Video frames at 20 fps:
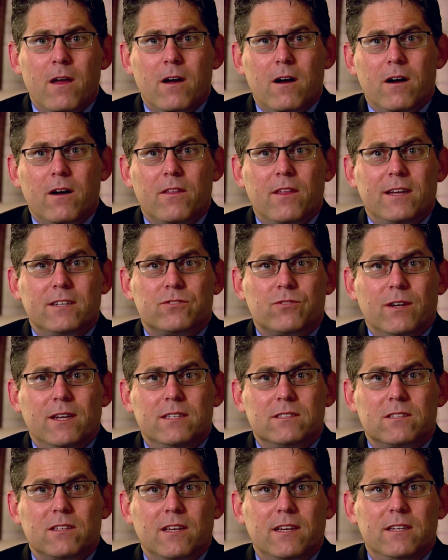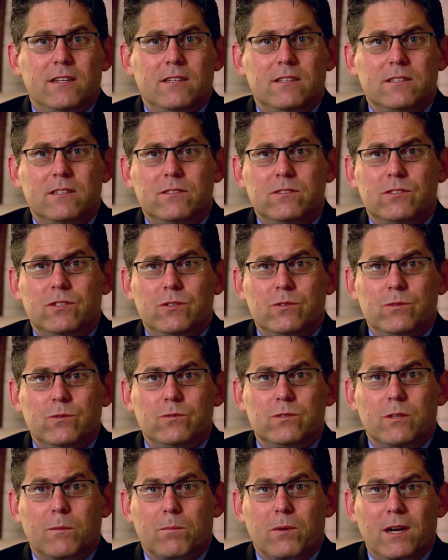That translated into
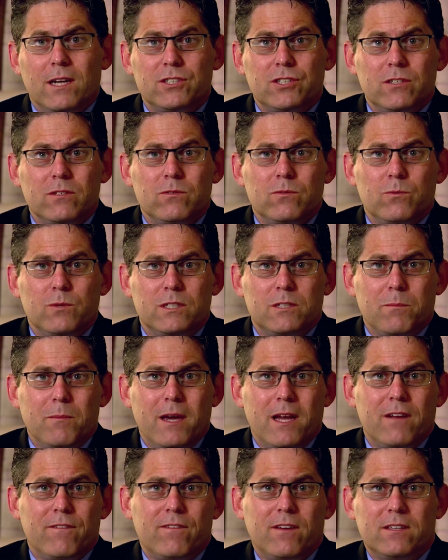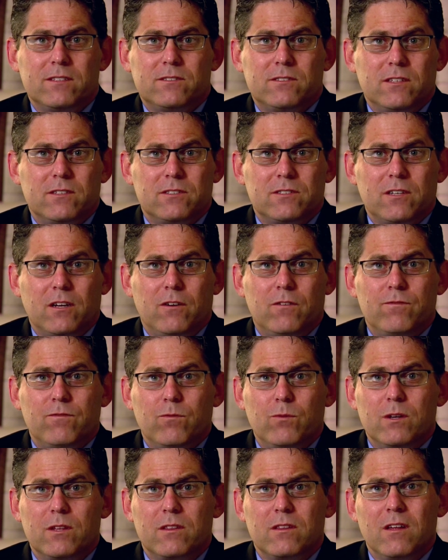depression, which manifests itself
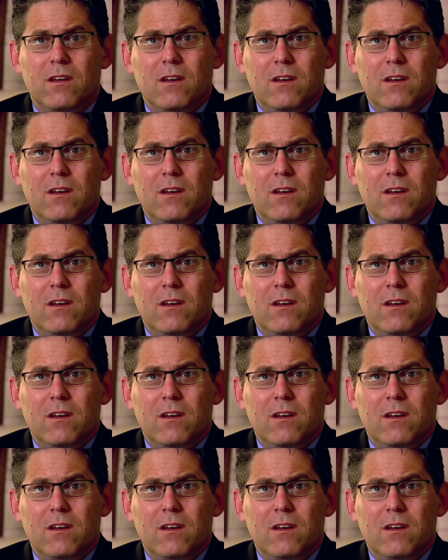with